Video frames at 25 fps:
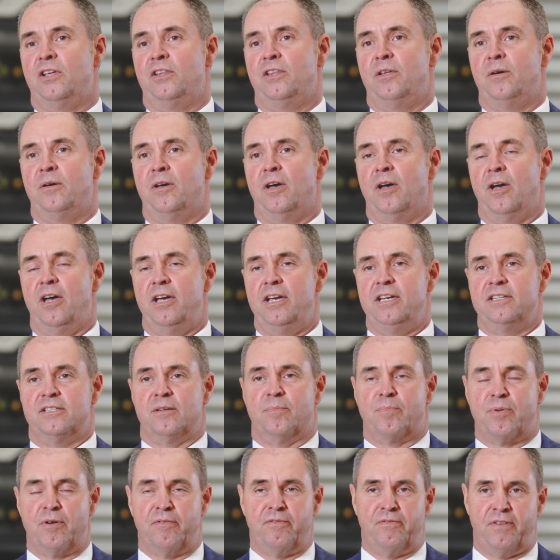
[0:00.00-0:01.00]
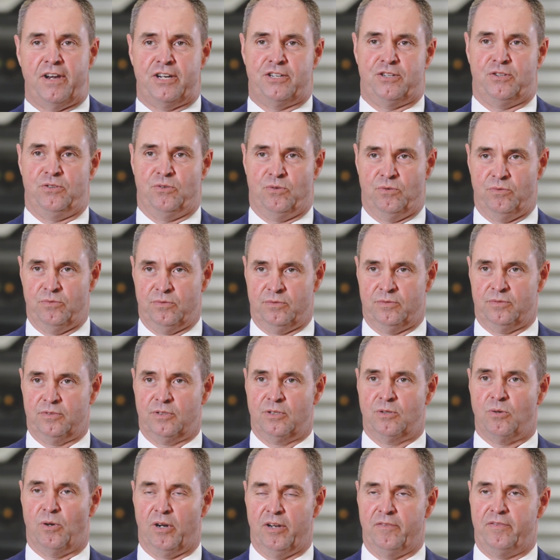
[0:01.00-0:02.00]
at is a professional
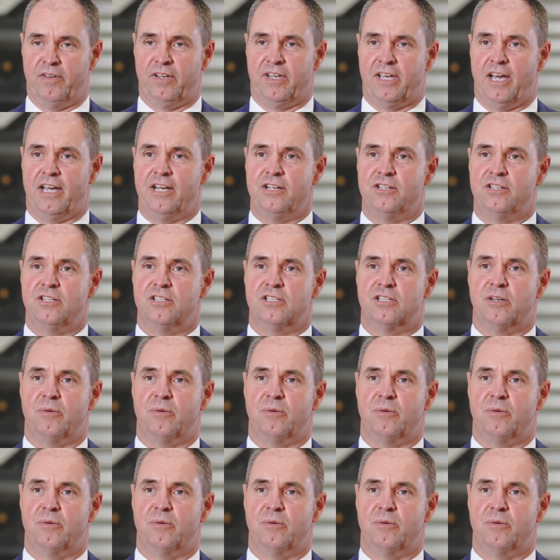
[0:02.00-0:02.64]
qualification,